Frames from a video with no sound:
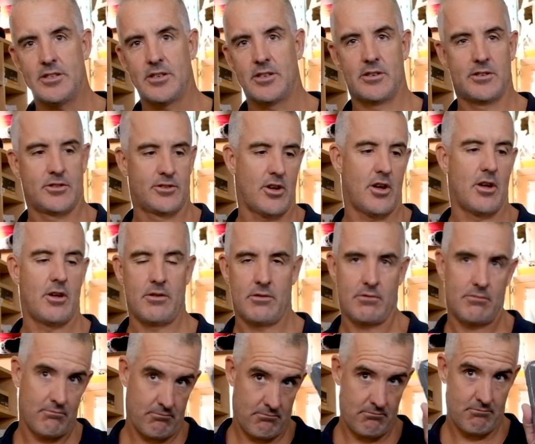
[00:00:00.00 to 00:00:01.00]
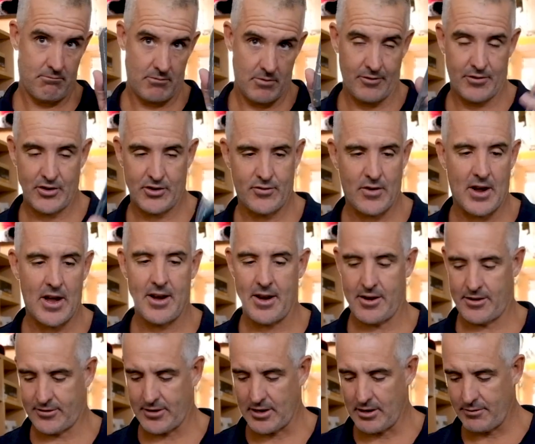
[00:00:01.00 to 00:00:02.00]
so the fish finder
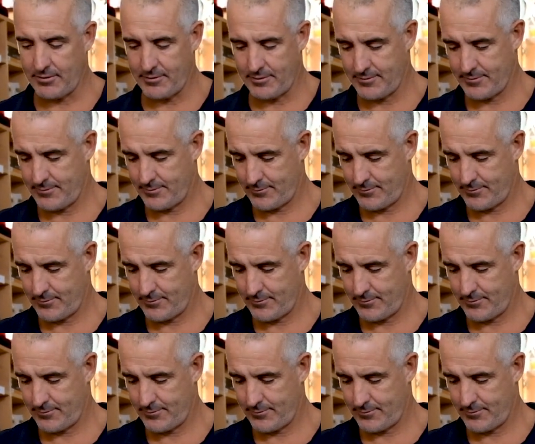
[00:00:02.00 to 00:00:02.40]
itself,